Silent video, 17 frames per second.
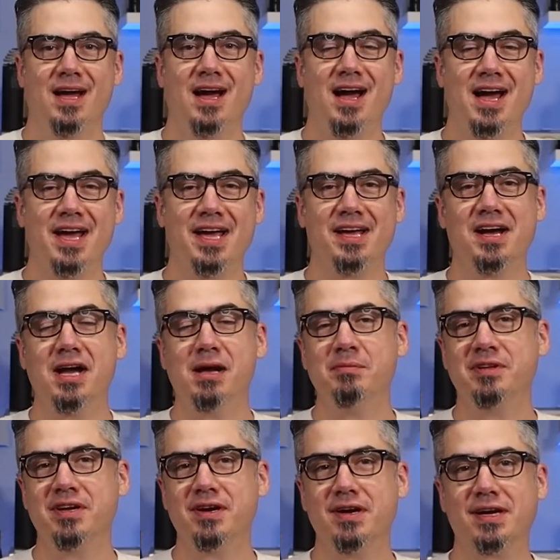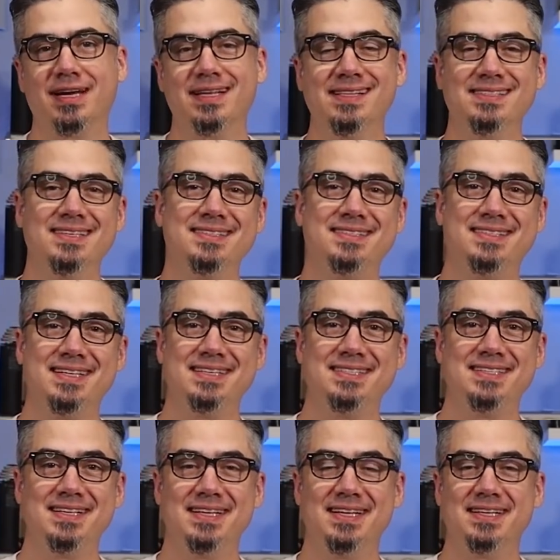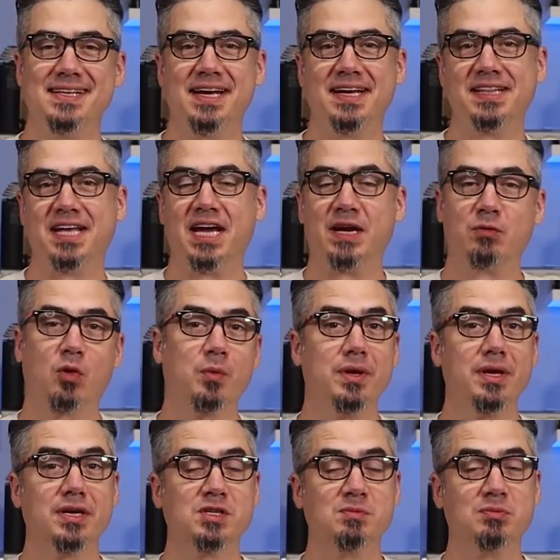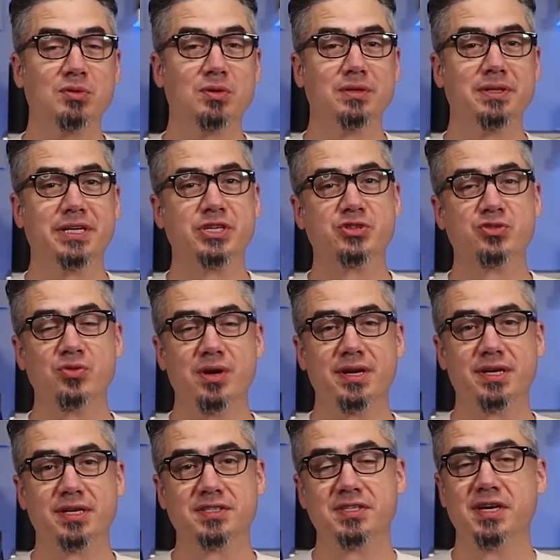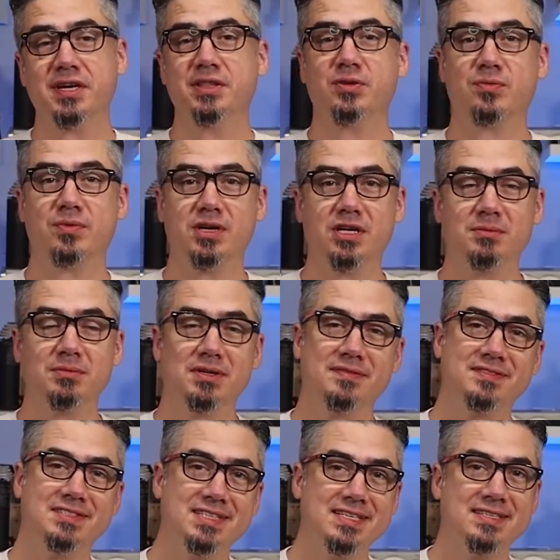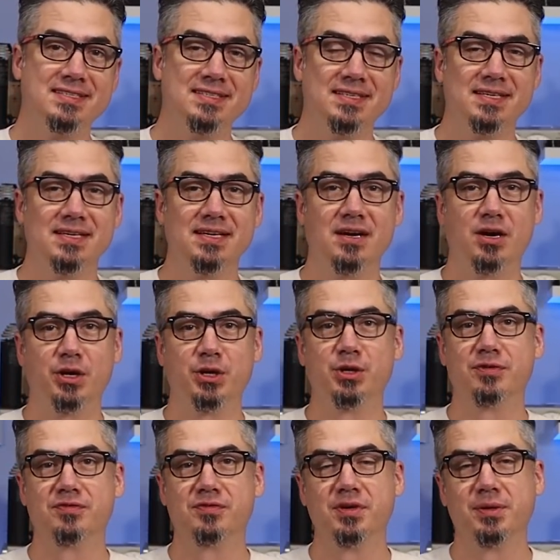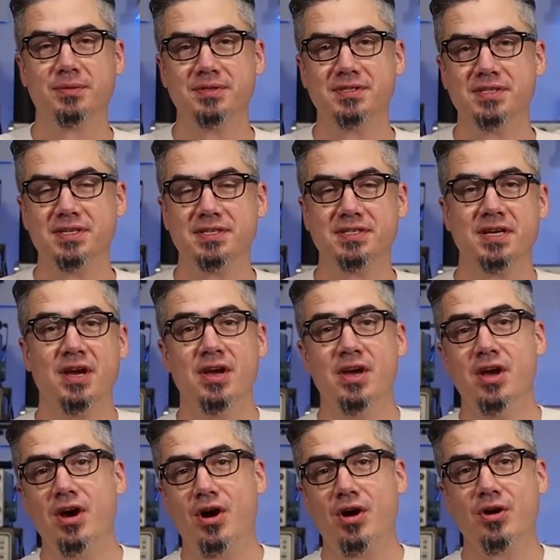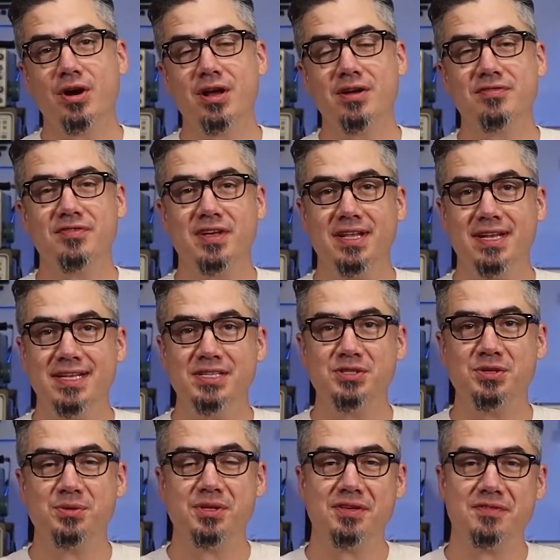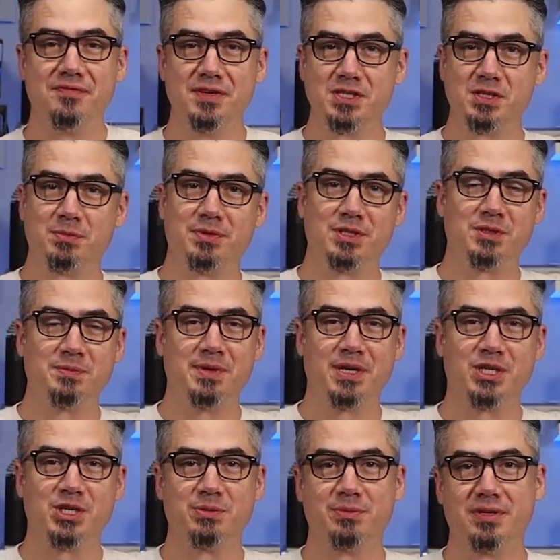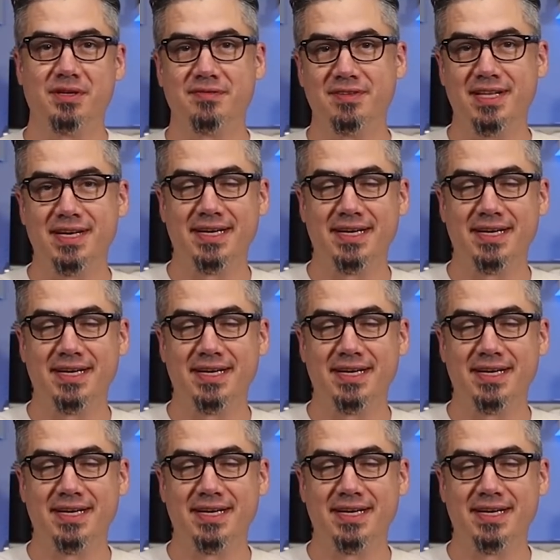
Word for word: Hi, I'm Derek, and this is DC to Daylight, where we explore electronics in the realm of DC, audio frequencies, RF, and into the visible spectrum of